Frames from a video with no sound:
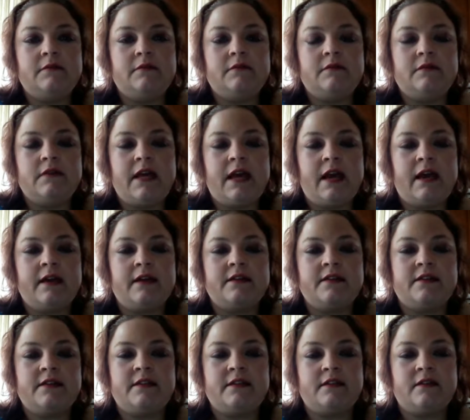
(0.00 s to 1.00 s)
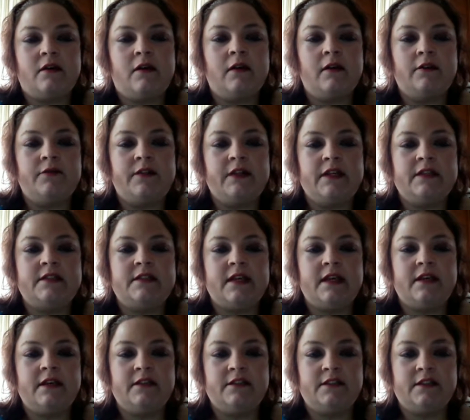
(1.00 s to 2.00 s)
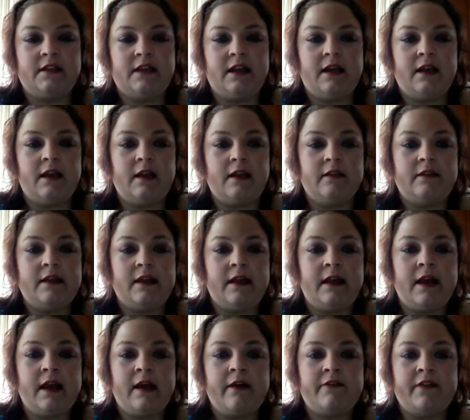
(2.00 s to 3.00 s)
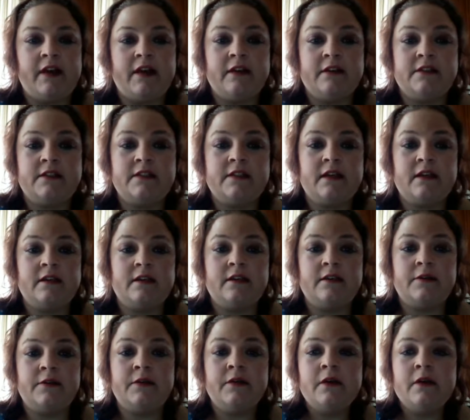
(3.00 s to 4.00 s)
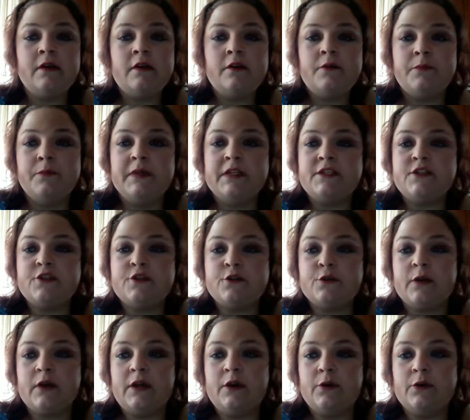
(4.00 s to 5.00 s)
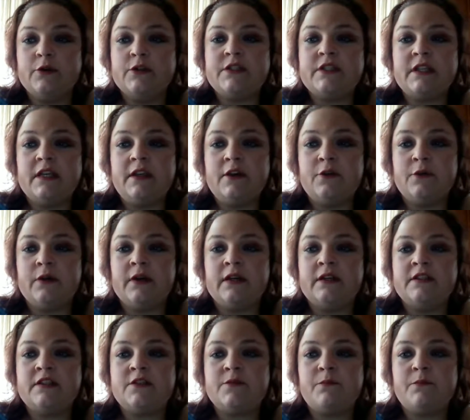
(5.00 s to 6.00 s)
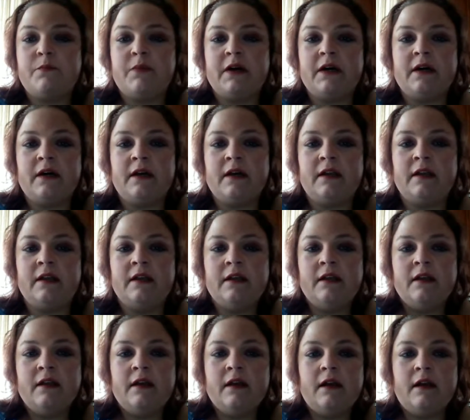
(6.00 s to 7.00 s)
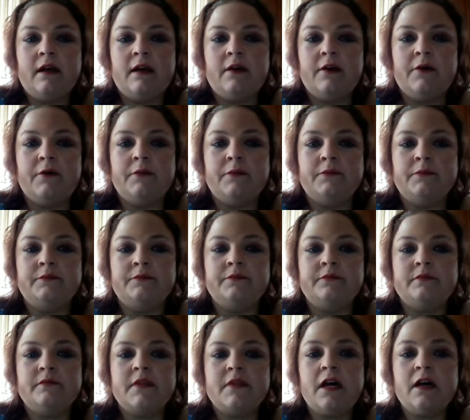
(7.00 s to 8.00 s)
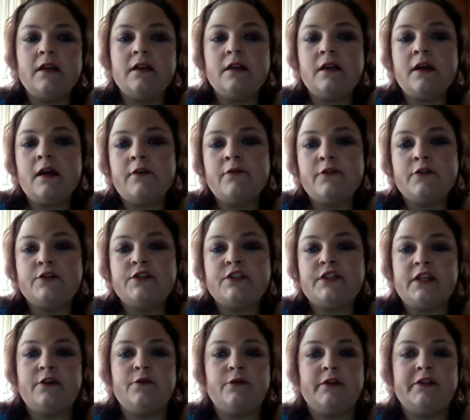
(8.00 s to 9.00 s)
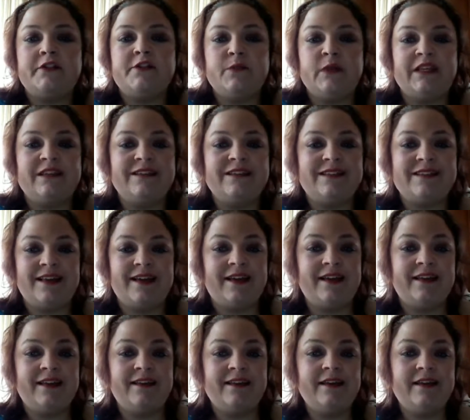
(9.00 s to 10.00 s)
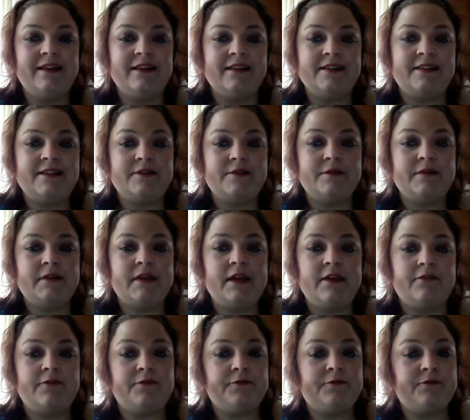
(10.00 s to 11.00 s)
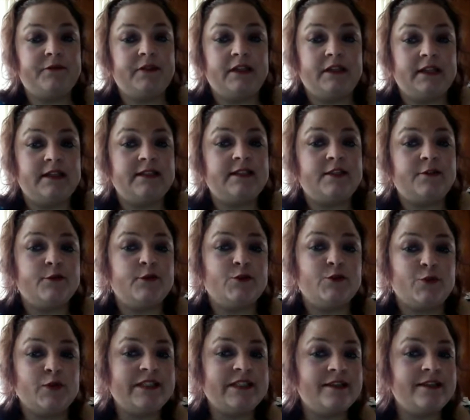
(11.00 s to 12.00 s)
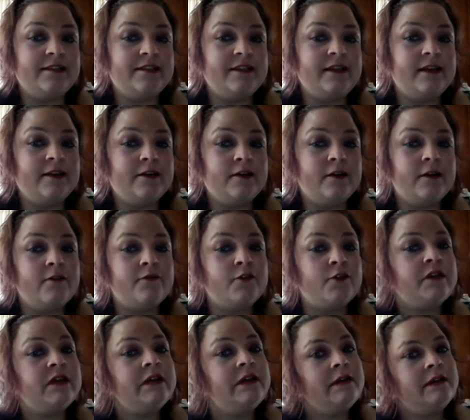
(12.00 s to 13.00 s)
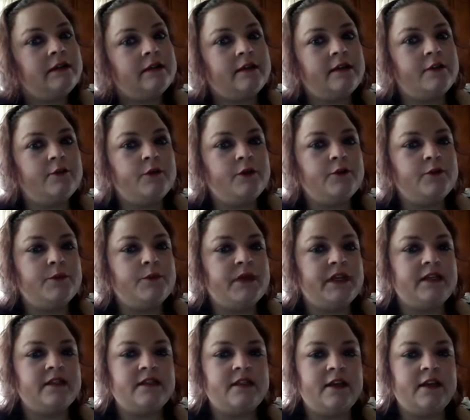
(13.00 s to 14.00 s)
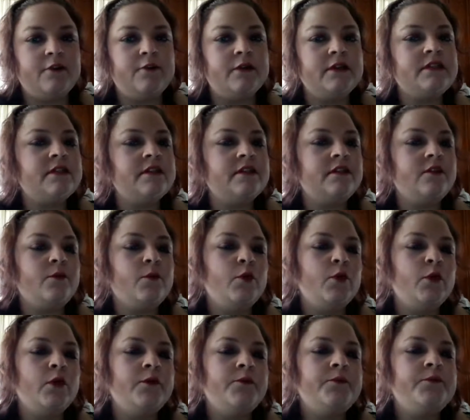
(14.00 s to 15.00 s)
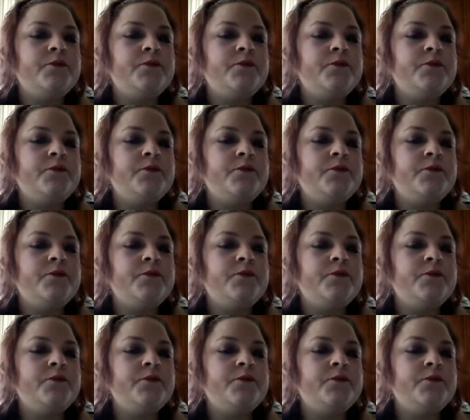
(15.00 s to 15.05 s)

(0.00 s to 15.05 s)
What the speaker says: has all of these things. They have a sudden mystery or secrets, but uncovered secrets means that it's if unless it was recently uncovered, they wouldn't be secrets anymore.